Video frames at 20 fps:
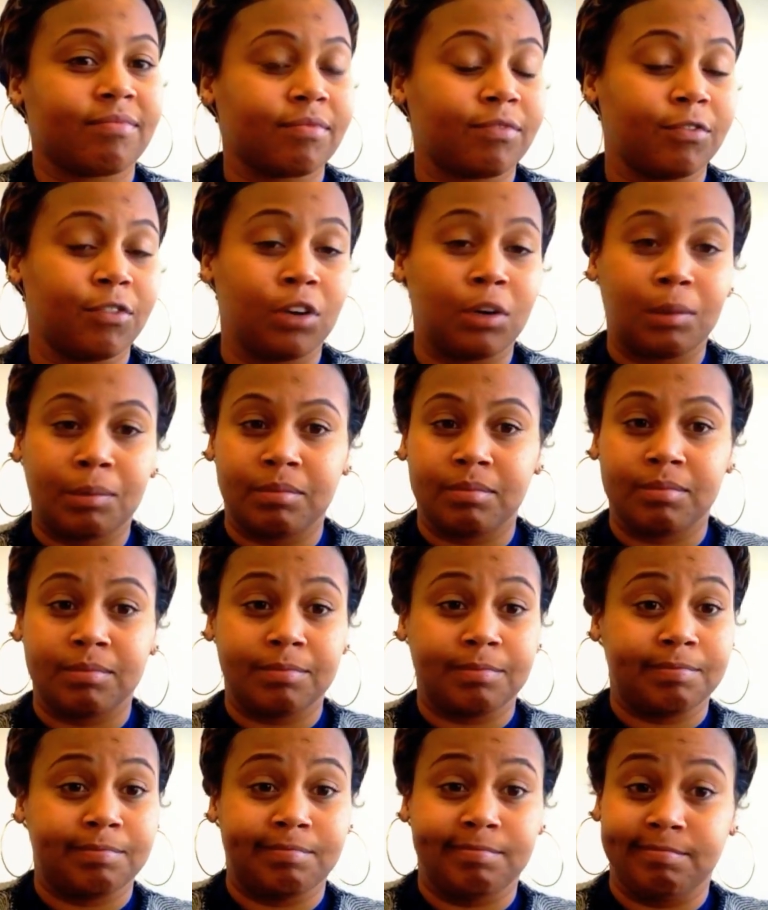from
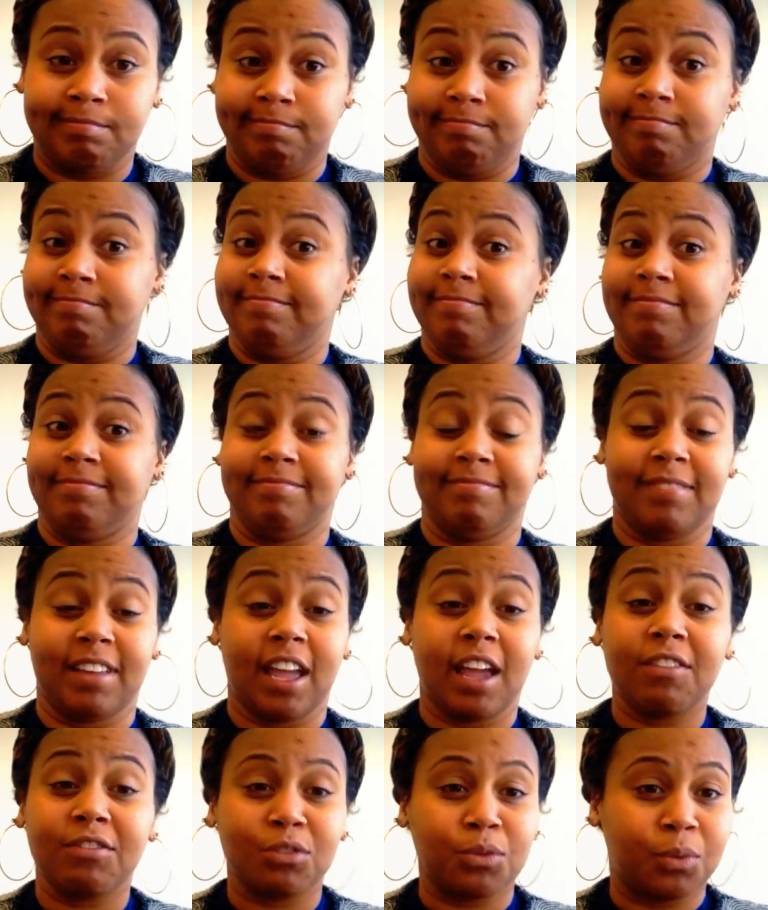
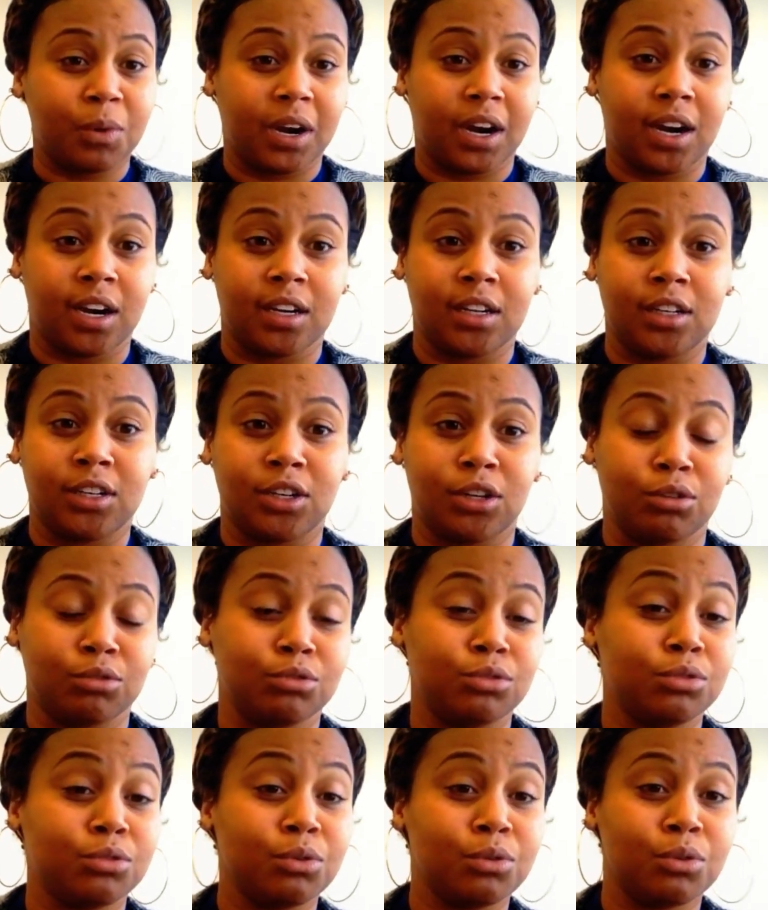everywhere,
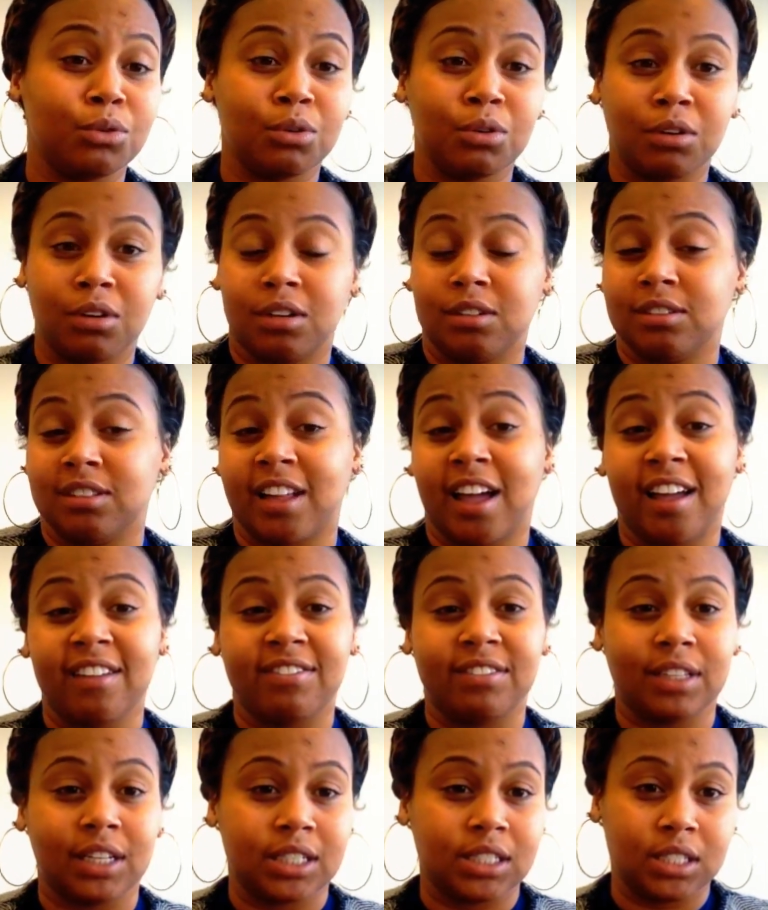school, life
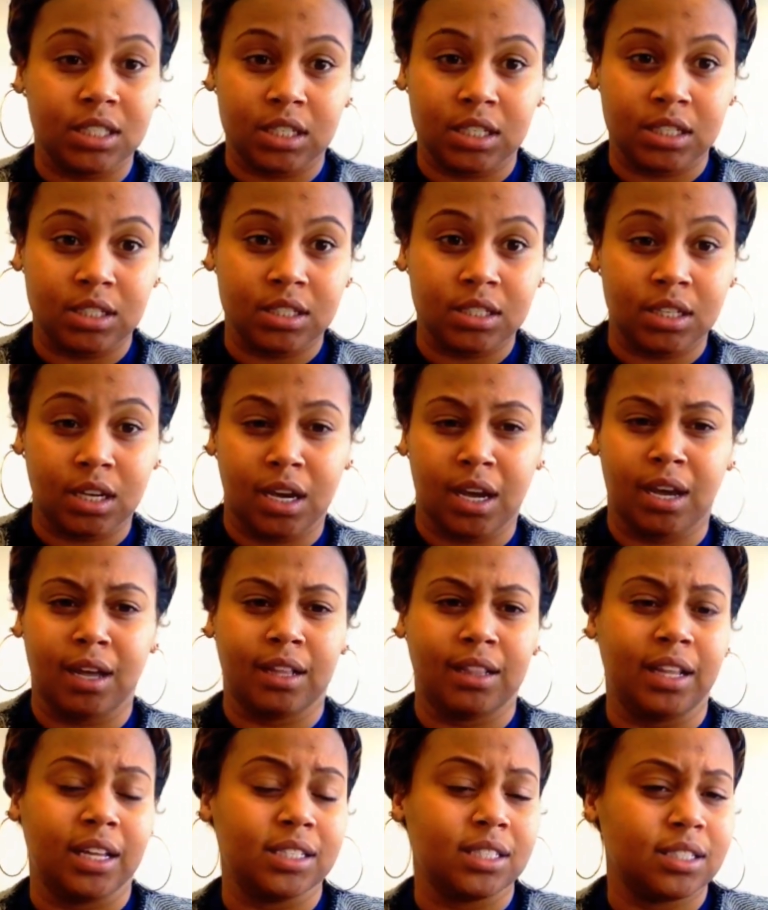lessons,
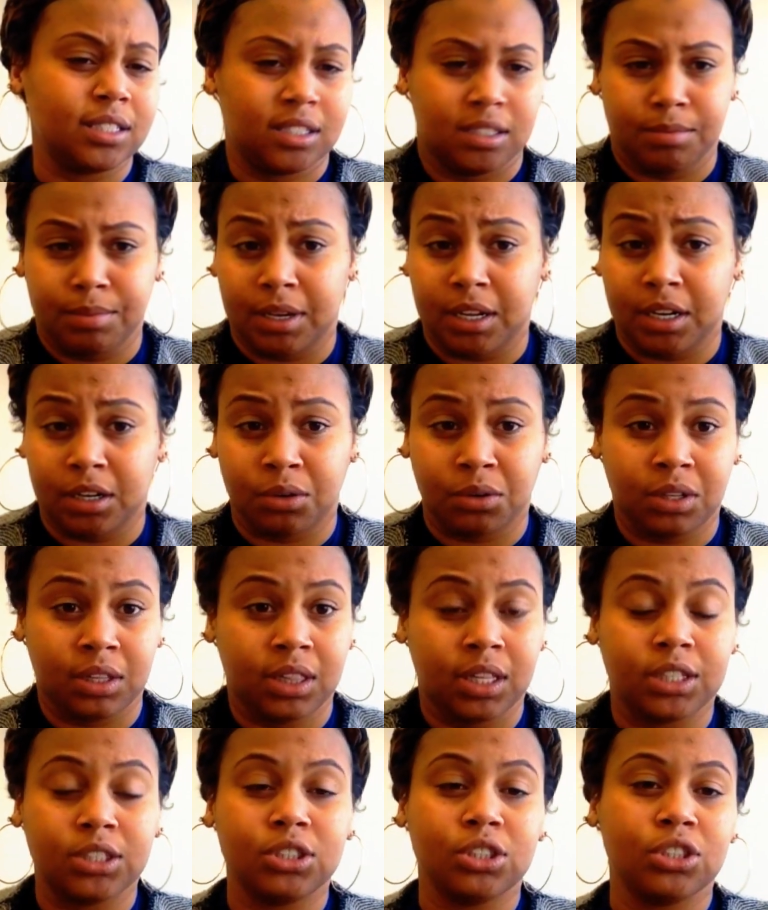lessons of being in a
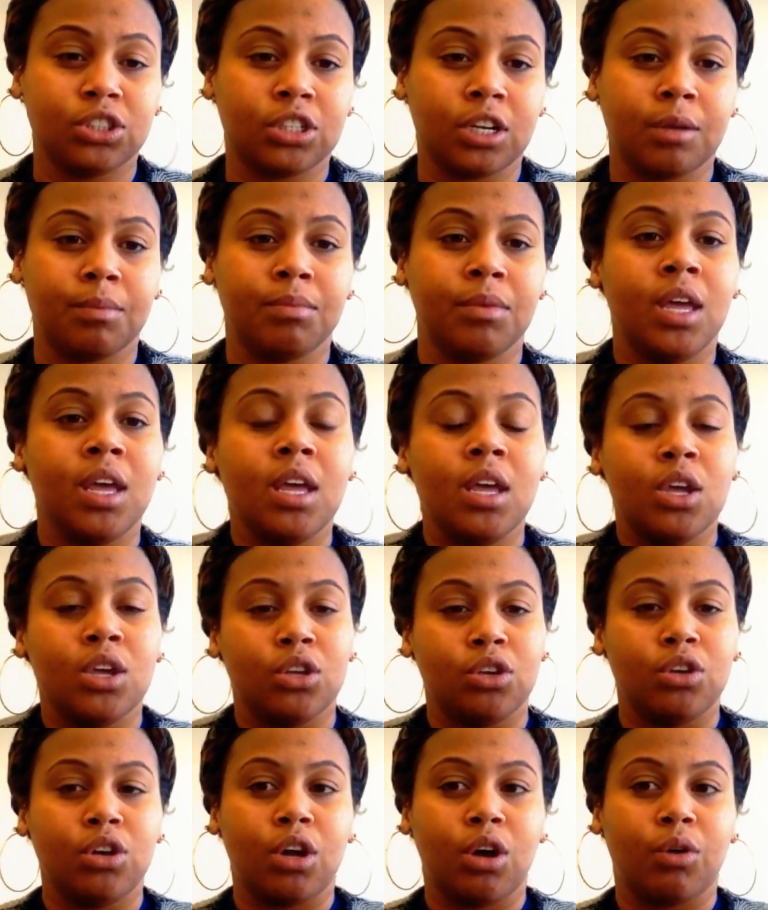relationship.
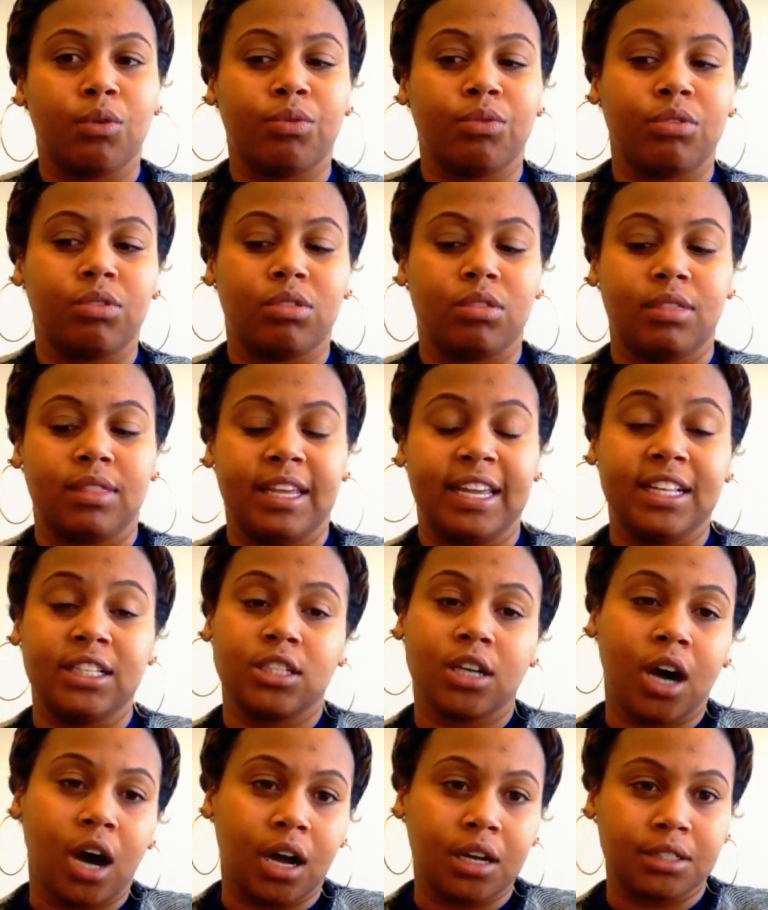He
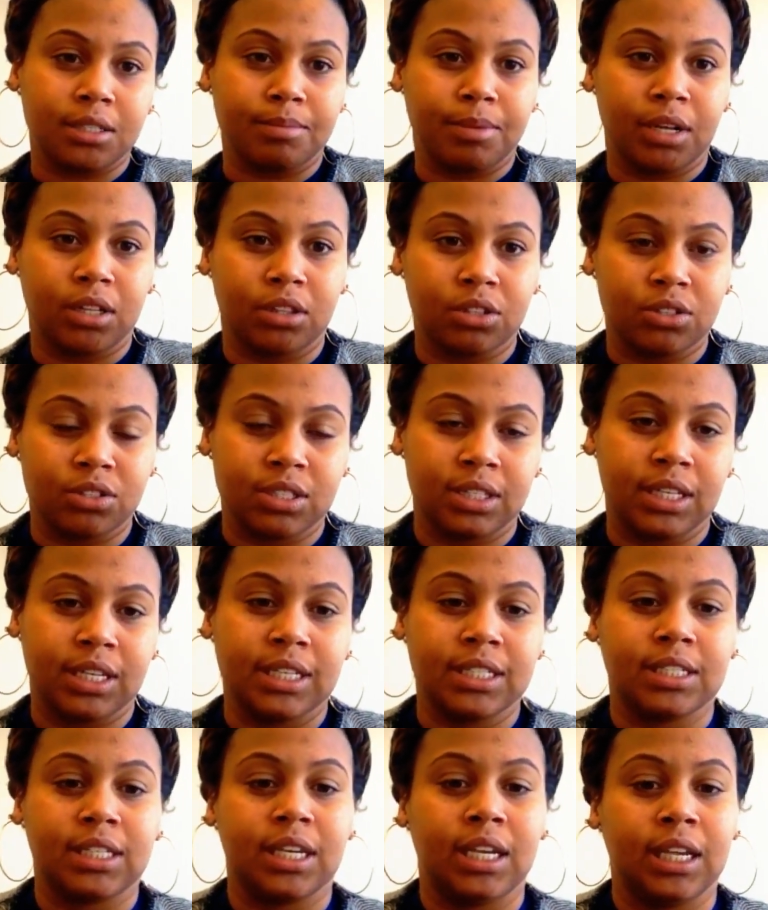talks about those
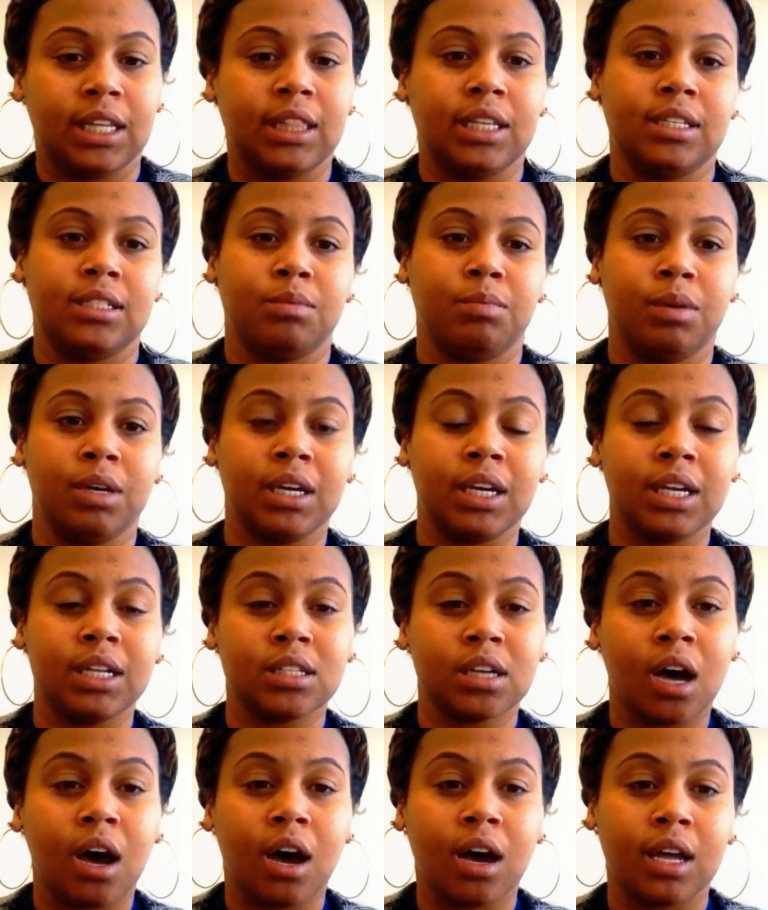things in this book.
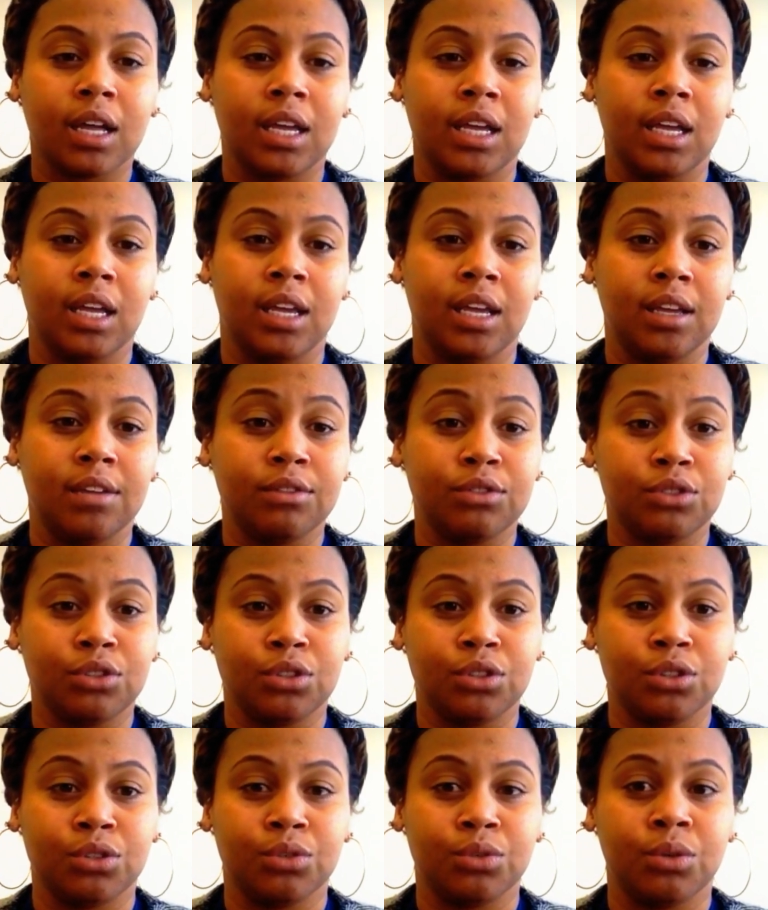He gives
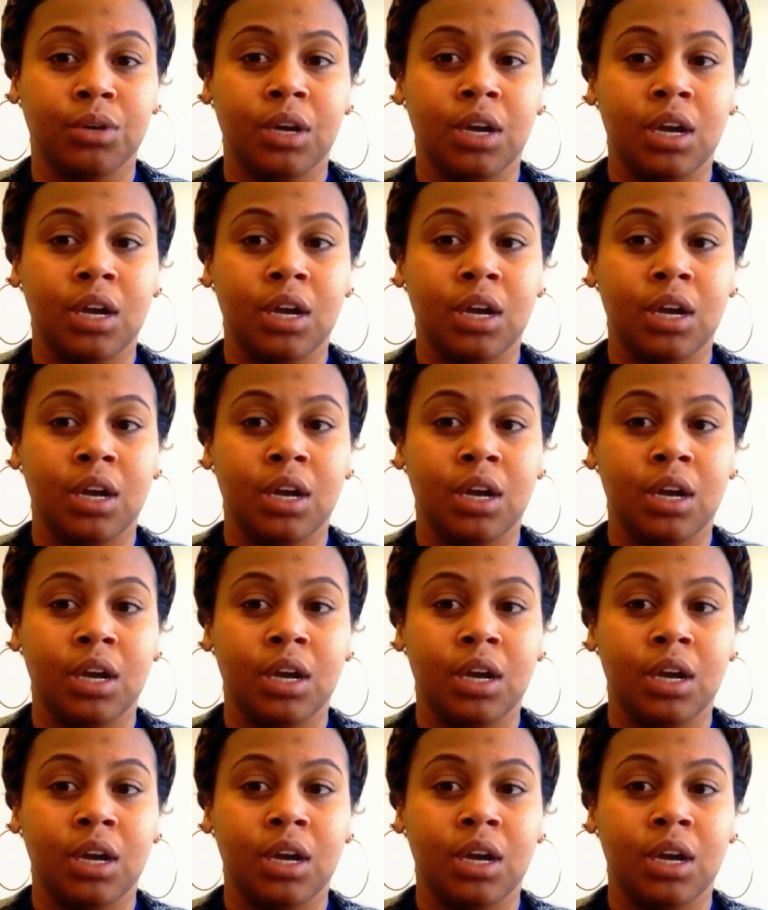you,